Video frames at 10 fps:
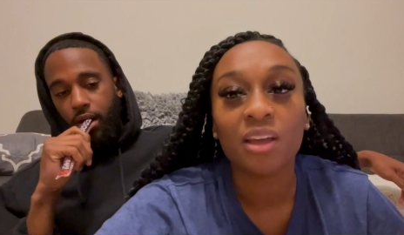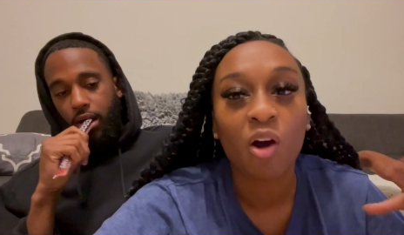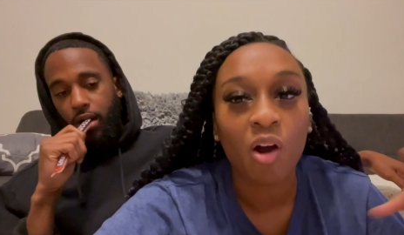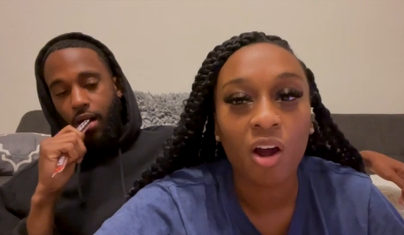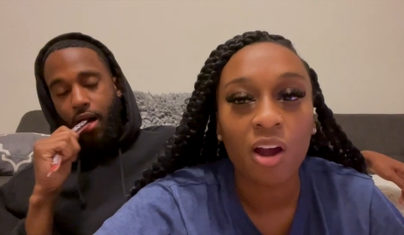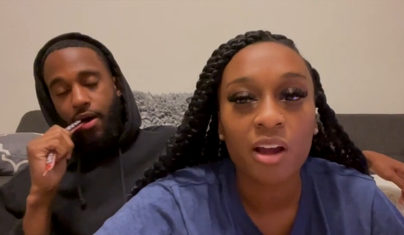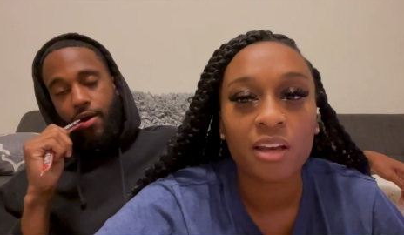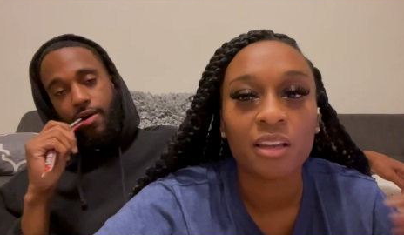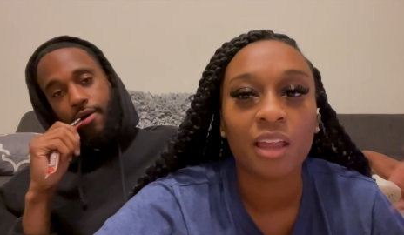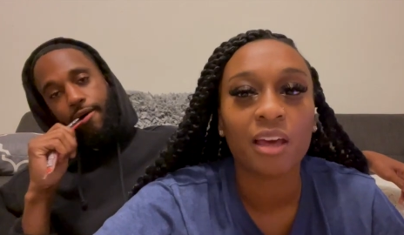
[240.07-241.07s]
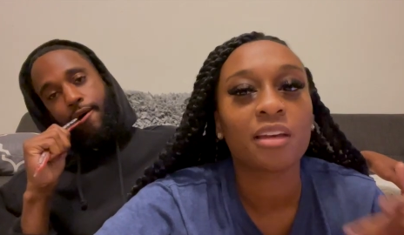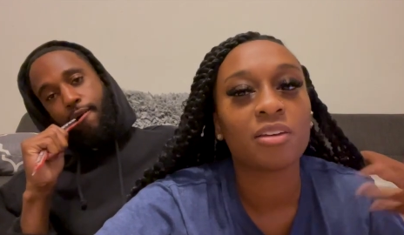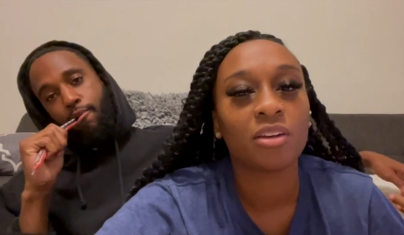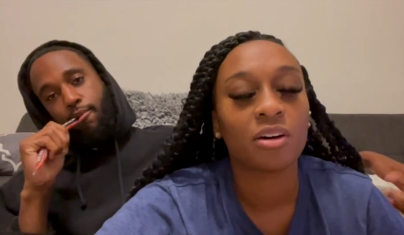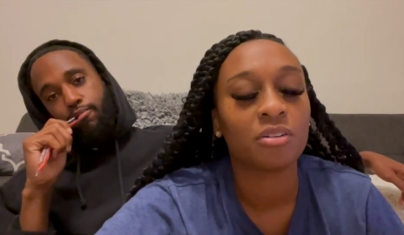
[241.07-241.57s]
Speaker 1: hard and like you
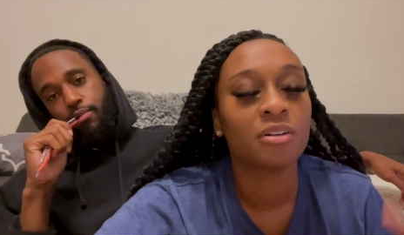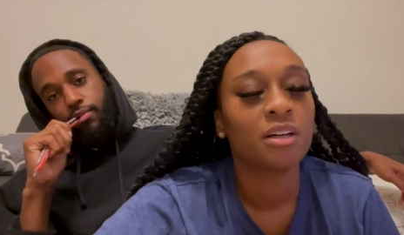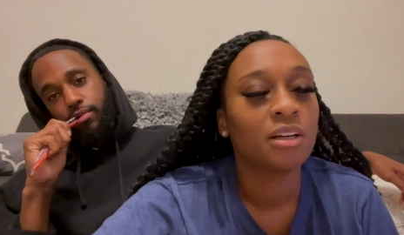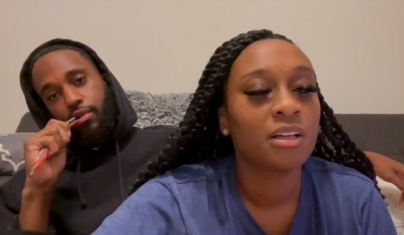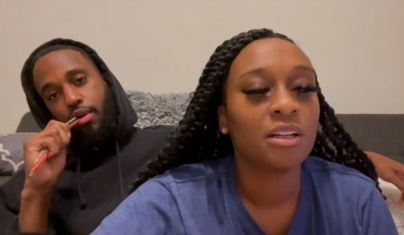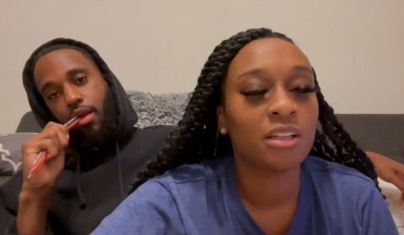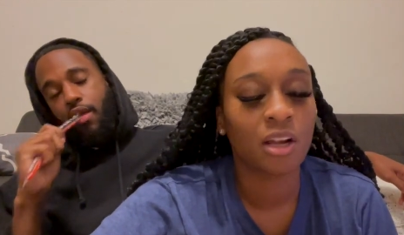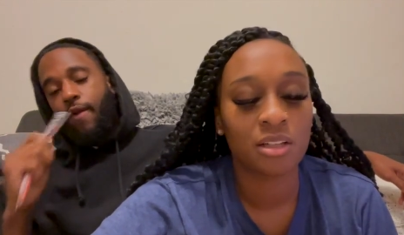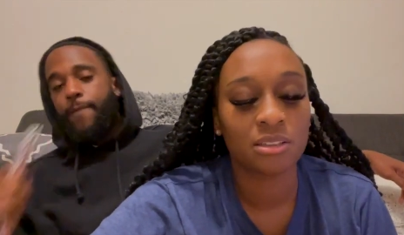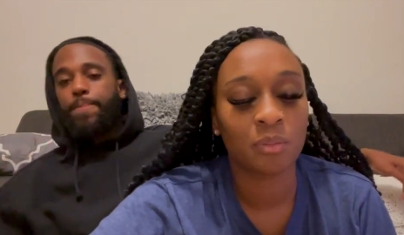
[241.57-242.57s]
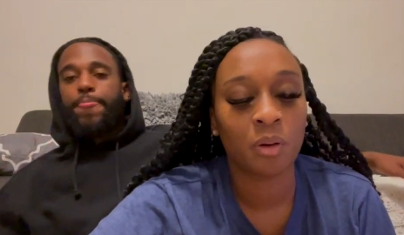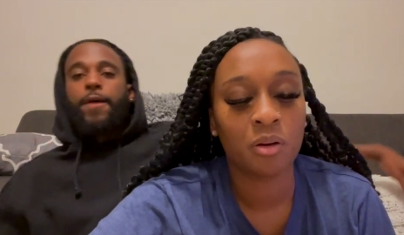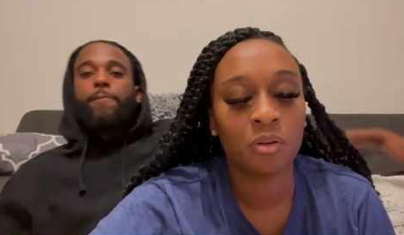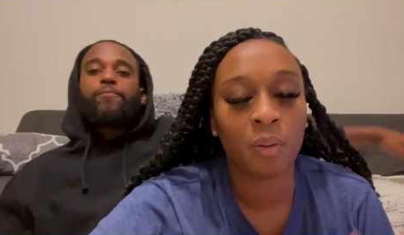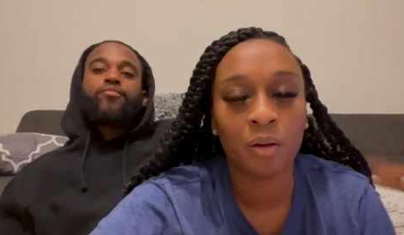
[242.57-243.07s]
know learn some
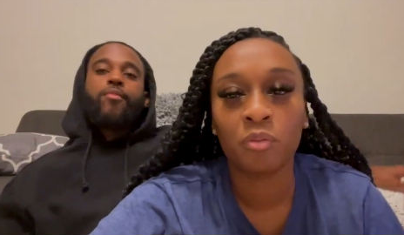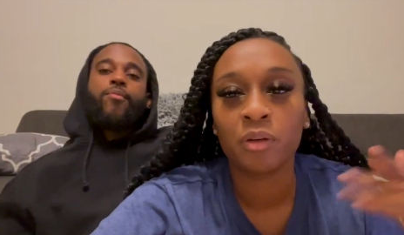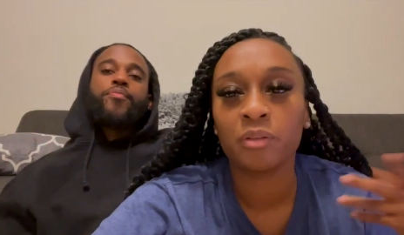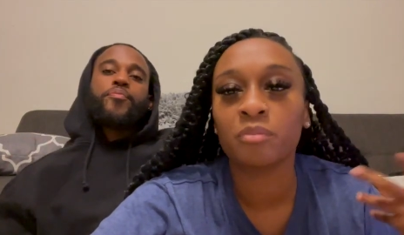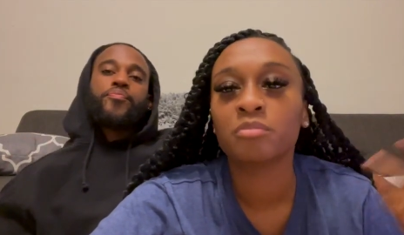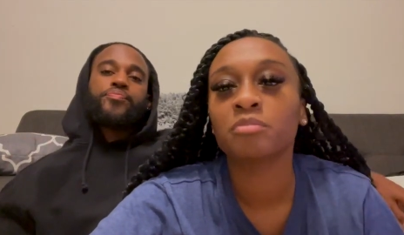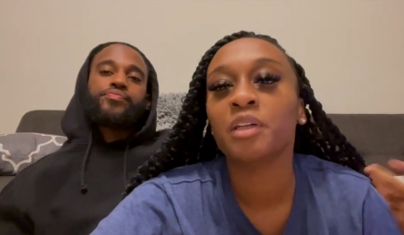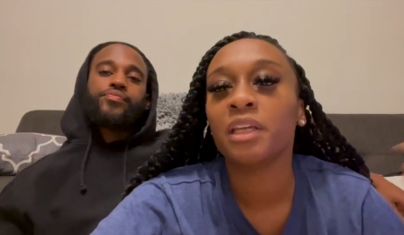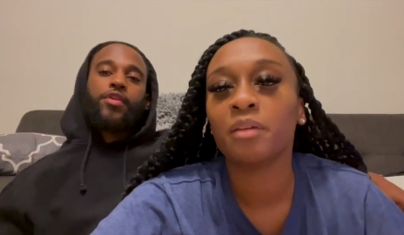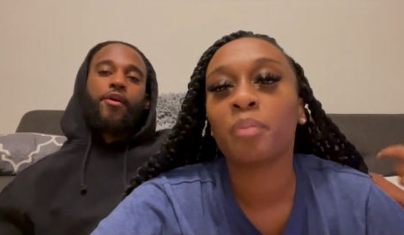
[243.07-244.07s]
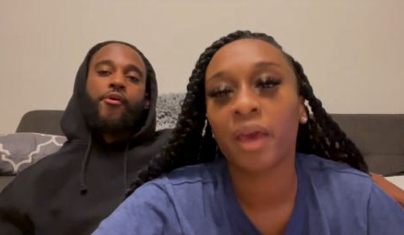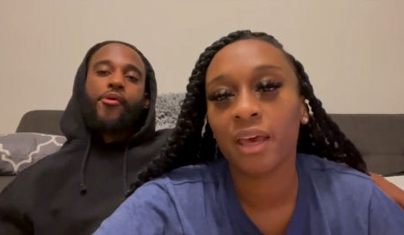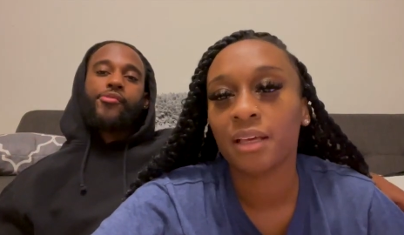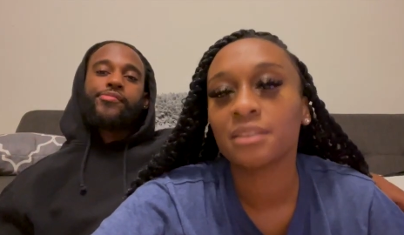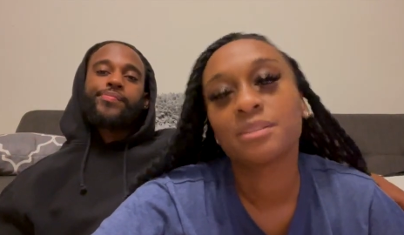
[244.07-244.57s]
more about what we didn't
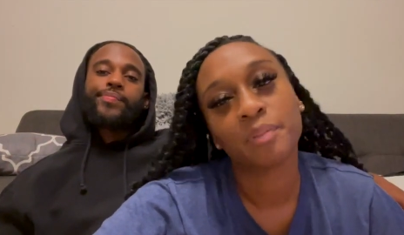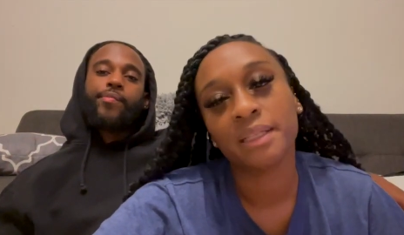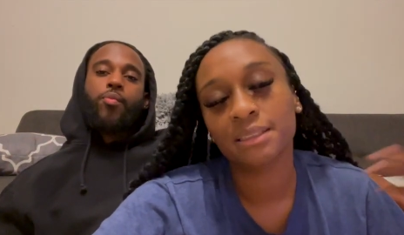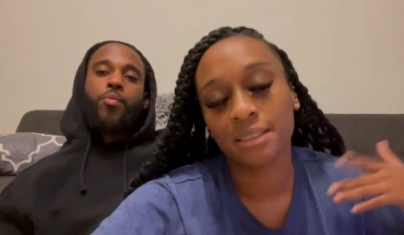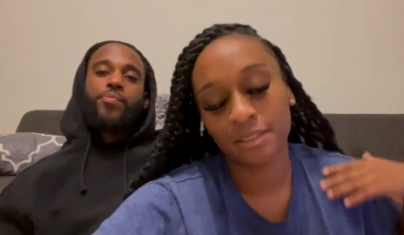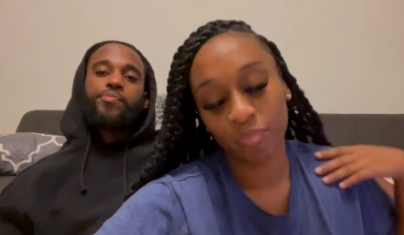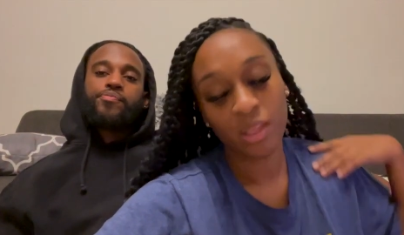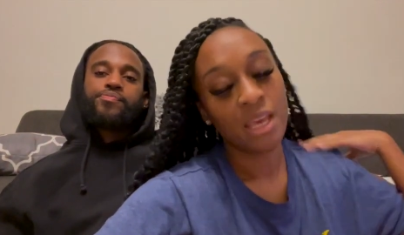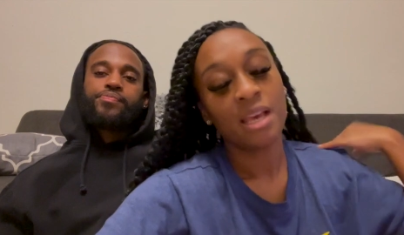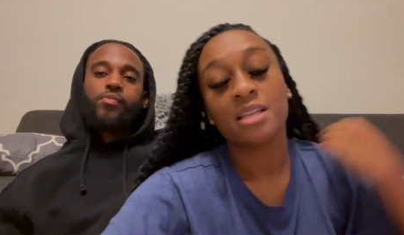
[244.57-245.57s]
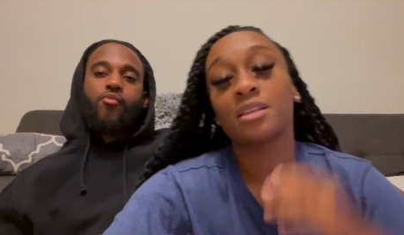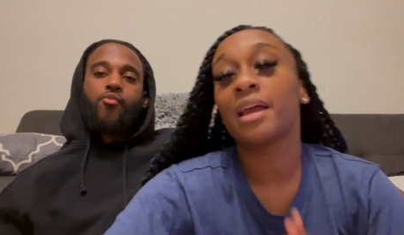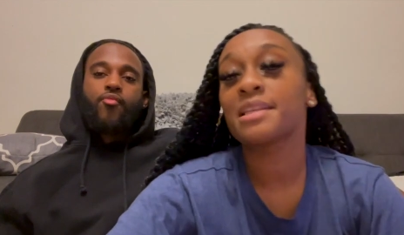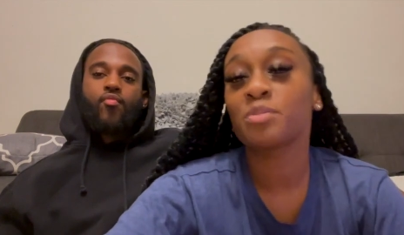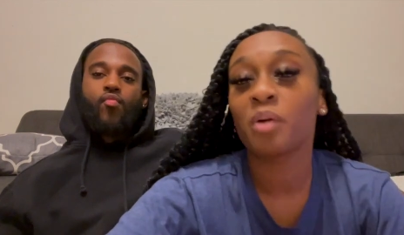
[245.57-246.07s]
pass basically so
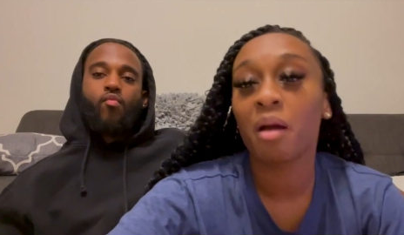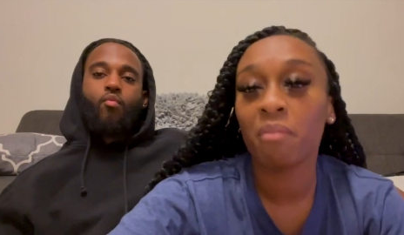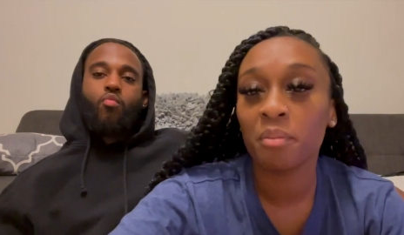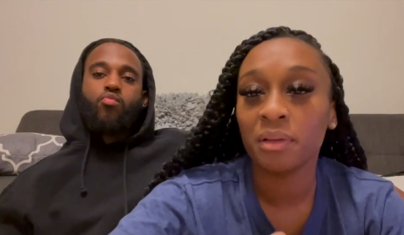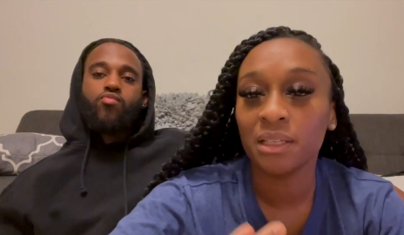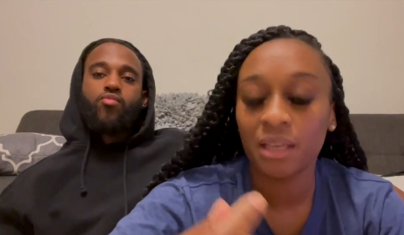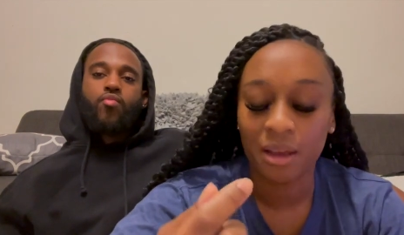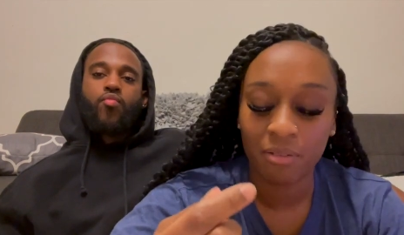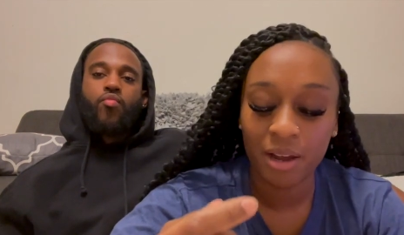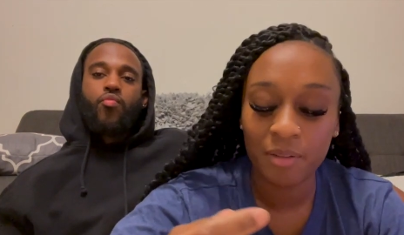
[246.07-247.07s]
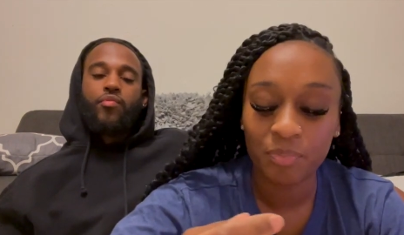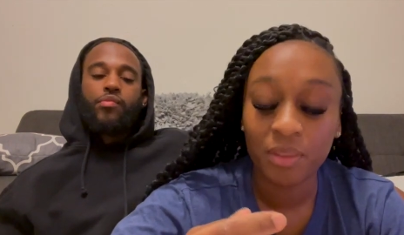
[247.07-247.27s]
that's where i met malik at right